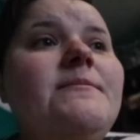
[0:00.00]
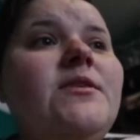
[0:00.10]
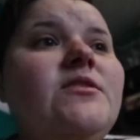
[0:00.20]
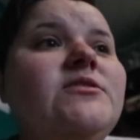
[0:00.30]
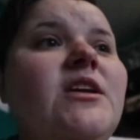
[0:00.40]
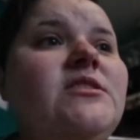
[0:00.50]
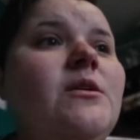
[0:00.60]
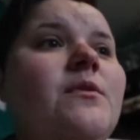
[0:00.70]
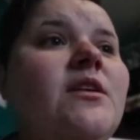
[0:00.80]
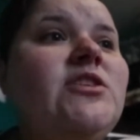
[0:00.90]
because I
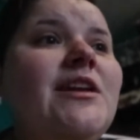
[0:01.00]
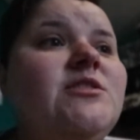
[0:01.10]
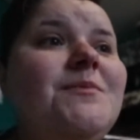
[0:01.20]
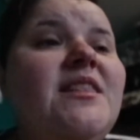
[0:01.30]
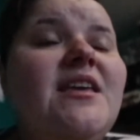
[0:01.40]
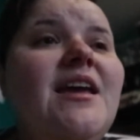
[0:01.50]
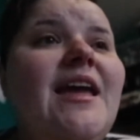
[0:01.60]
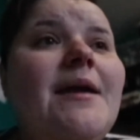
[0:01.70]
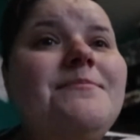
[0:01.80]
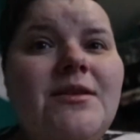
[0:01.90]
don't want a channel to be
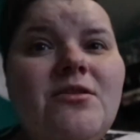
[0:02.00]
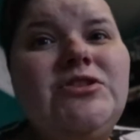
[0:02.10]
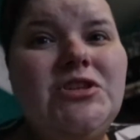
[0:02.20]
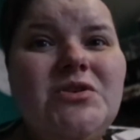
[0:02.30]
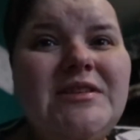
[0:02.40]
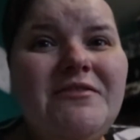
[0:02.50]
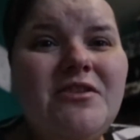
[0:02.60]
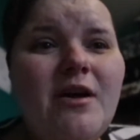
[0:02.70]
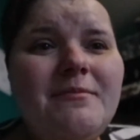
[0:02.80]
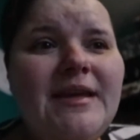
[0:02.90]
there and me not to use it, if you
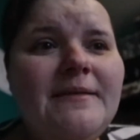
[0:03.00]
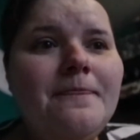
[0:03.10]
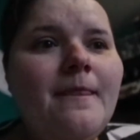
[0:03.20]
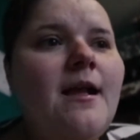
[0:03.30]
know what I mean.